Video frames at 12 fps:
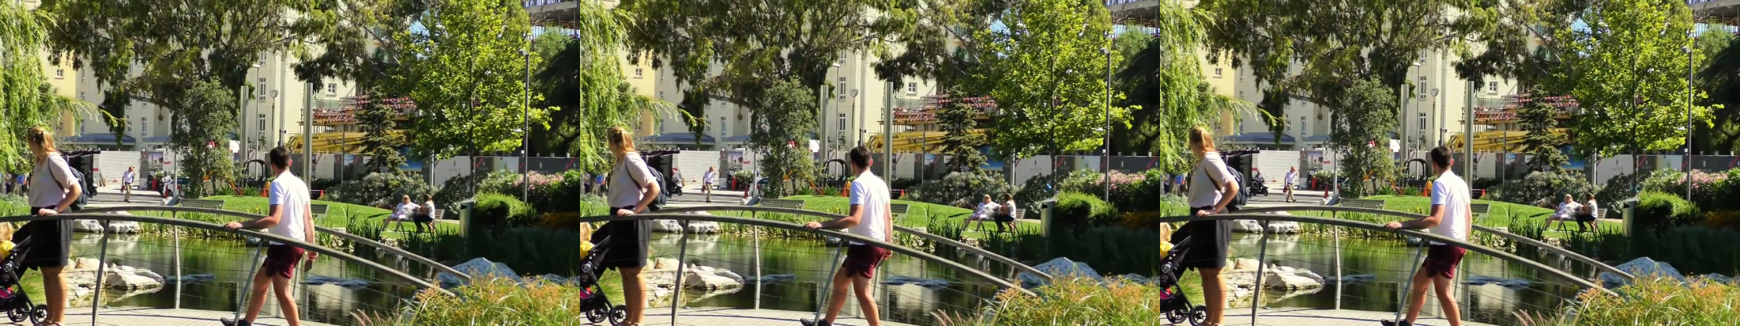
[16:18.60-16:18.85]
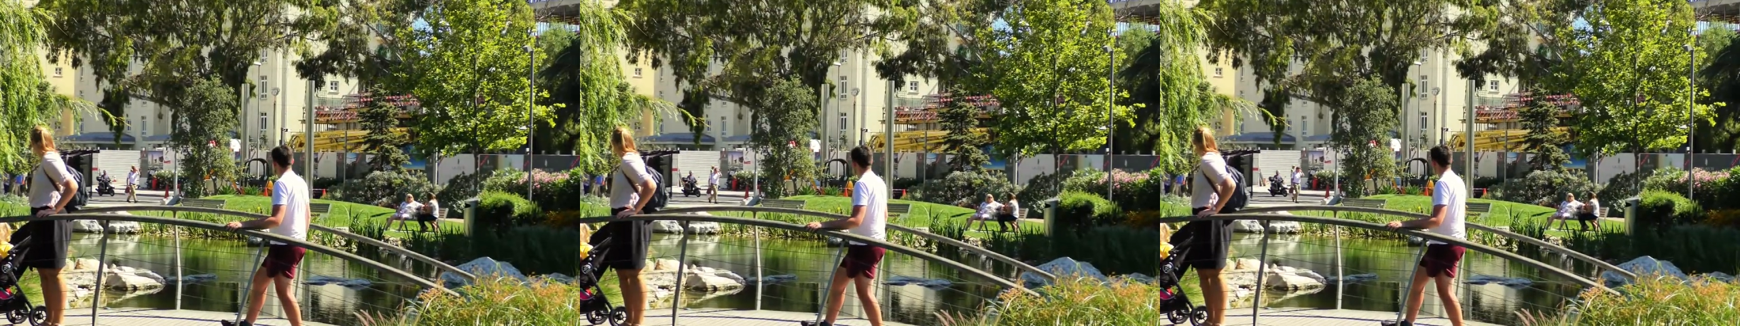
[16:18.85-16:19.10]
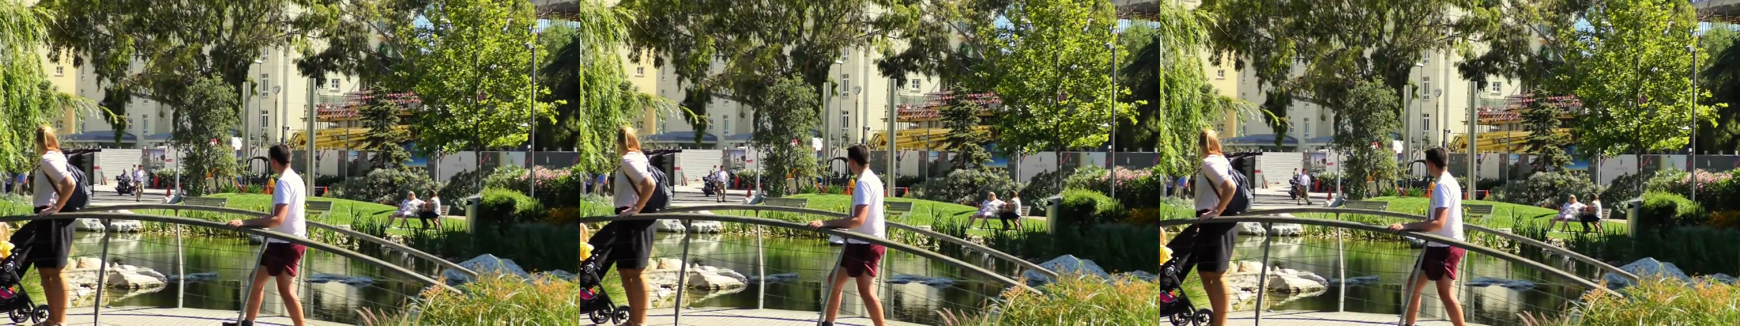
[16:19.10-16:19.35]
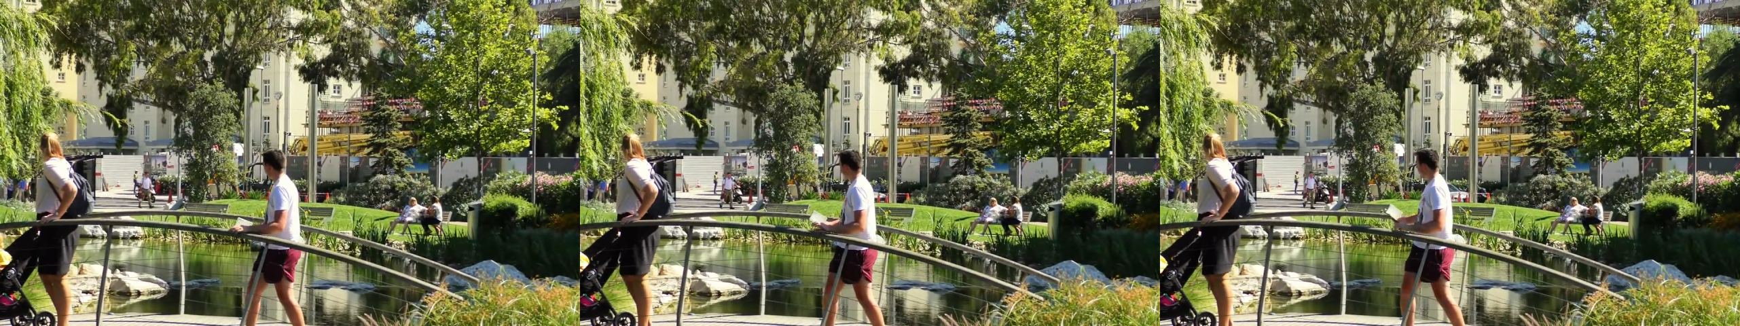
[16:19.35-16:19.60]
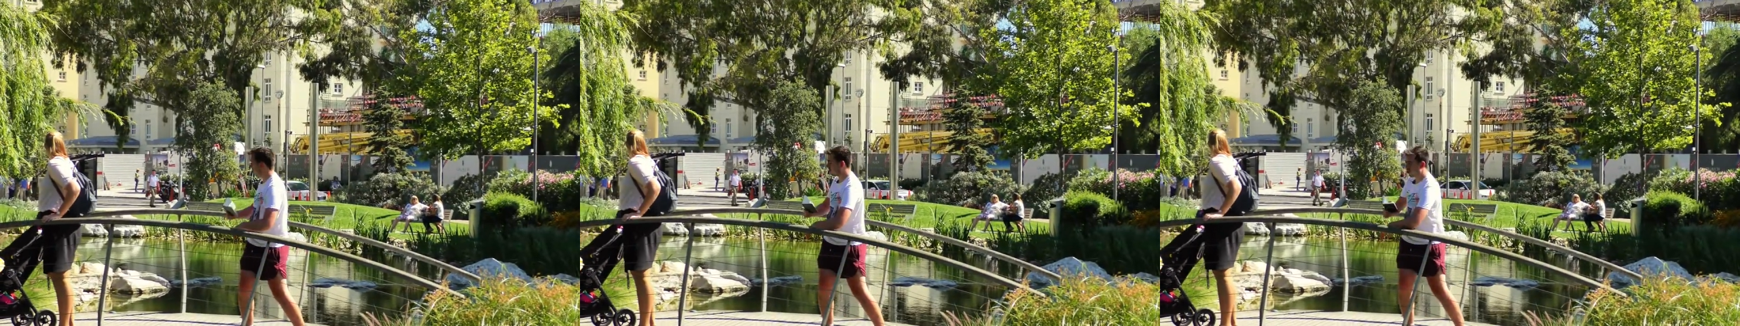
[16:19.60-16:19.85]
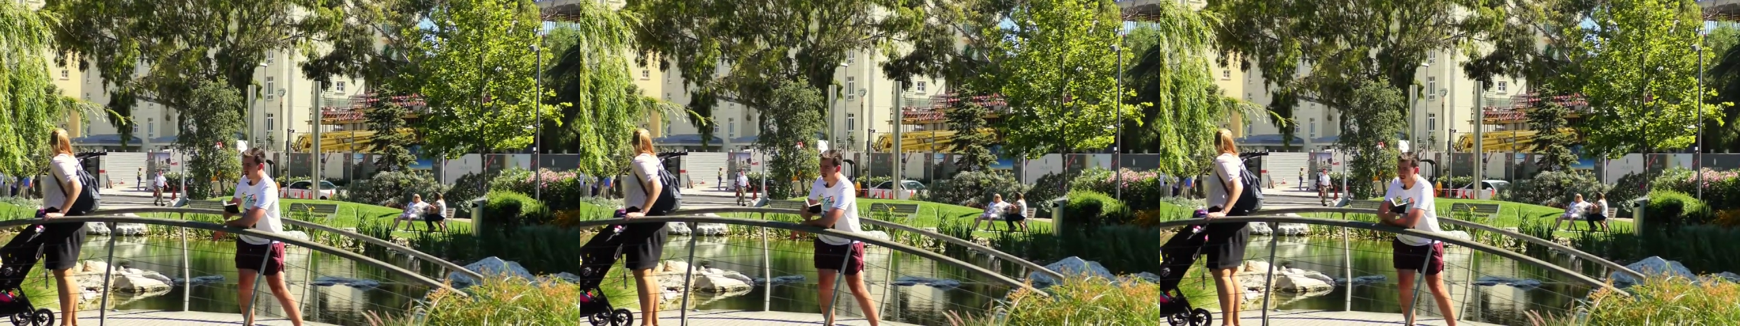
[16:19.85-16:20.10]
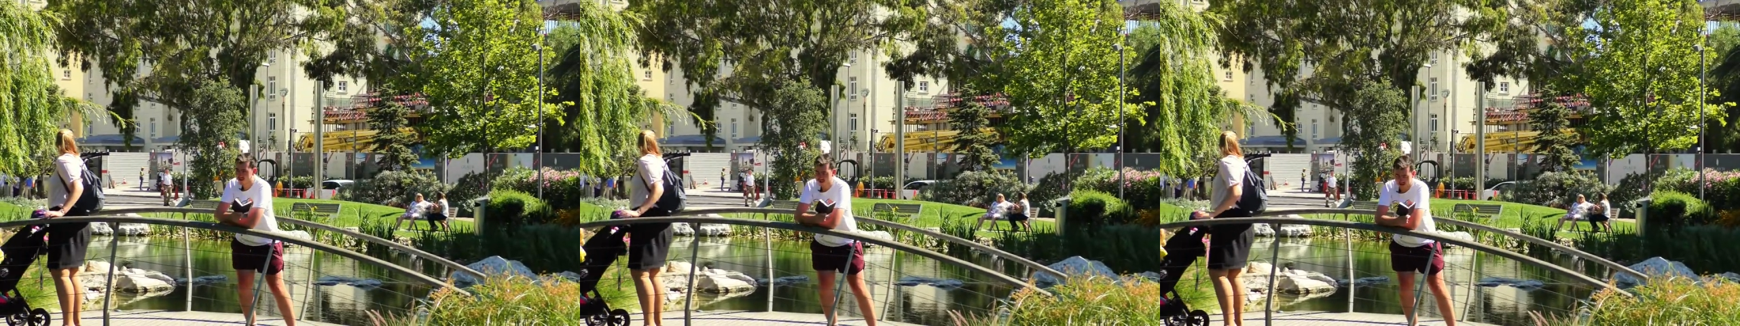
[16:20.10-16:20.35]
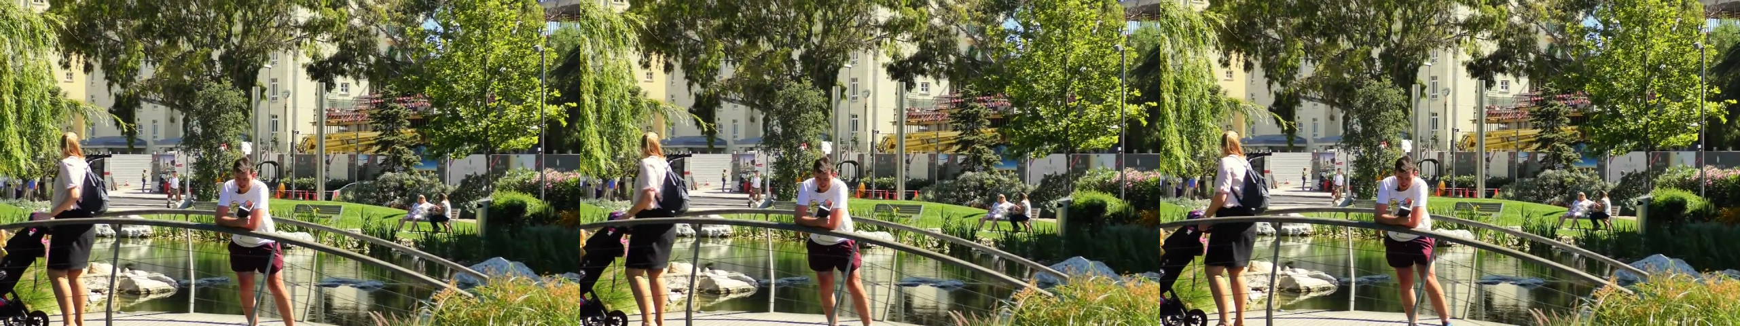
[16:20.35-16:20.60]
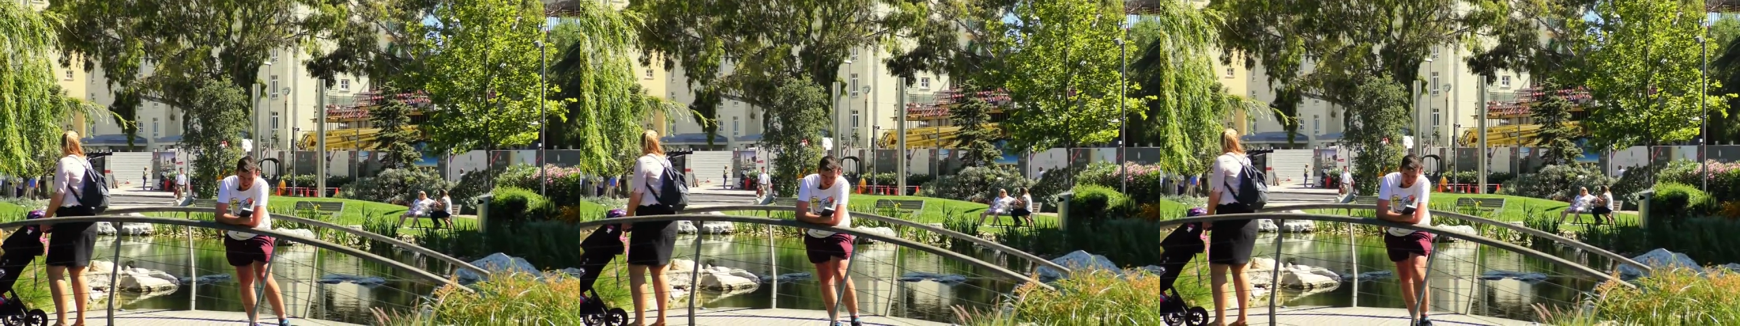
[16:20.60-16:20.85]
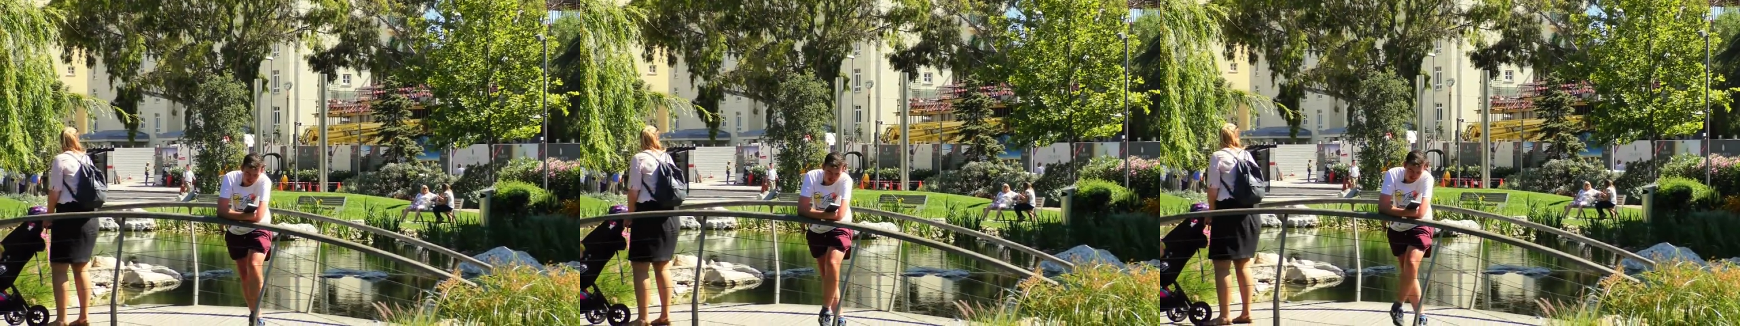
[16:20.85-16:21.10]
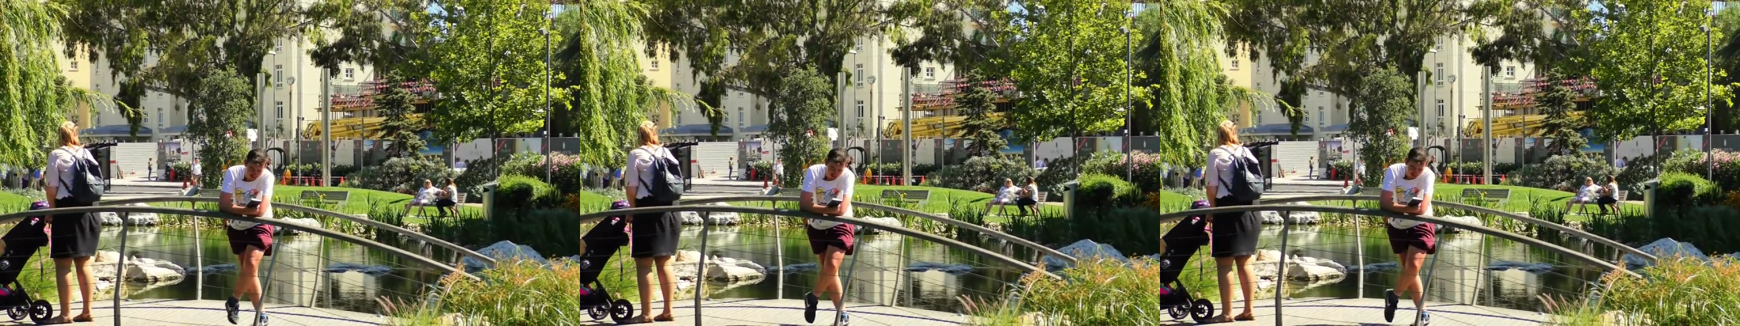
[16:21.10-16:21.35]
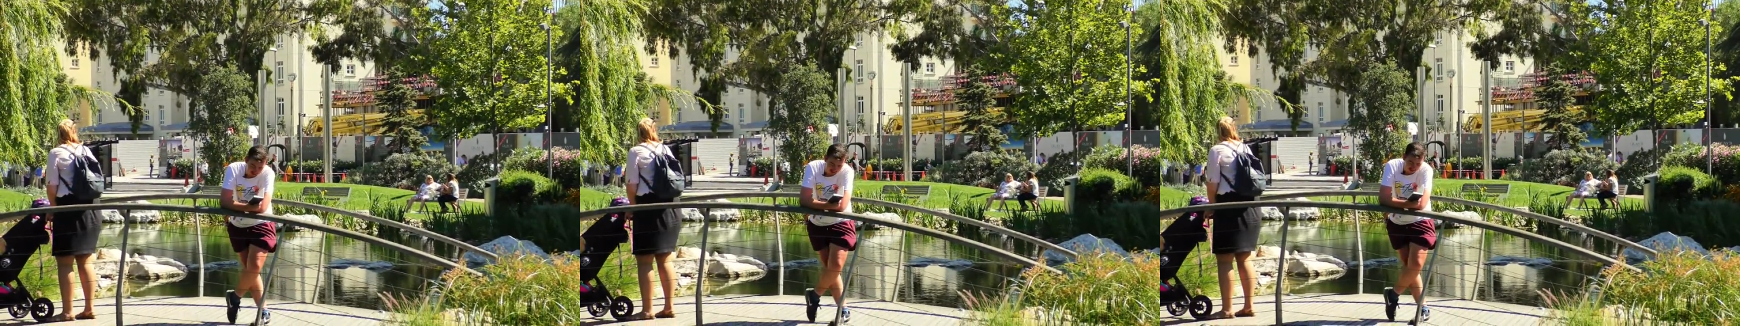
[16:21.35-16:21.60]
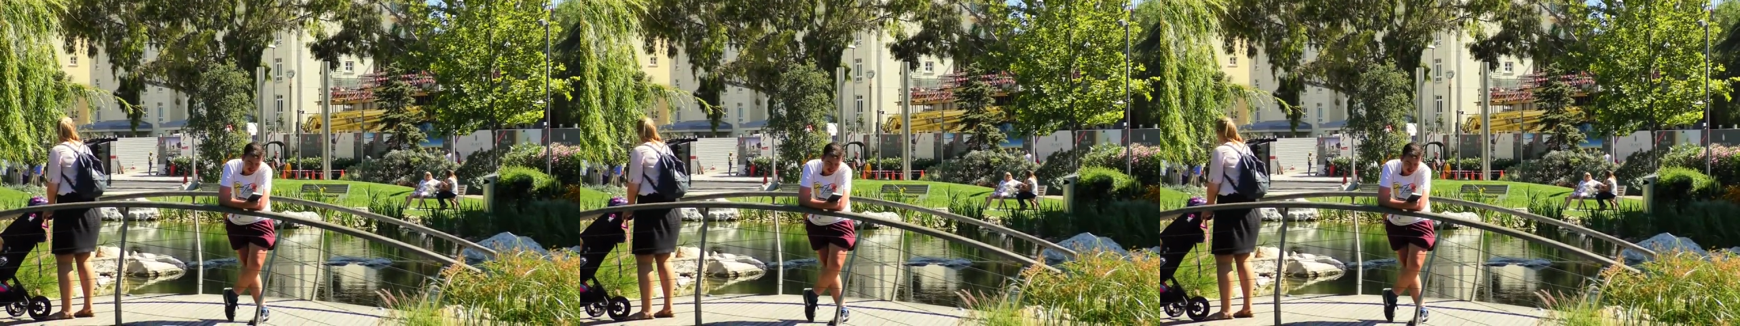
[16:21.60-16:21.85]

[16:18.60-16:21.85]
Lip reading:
No face is visible, so there are no lips to read.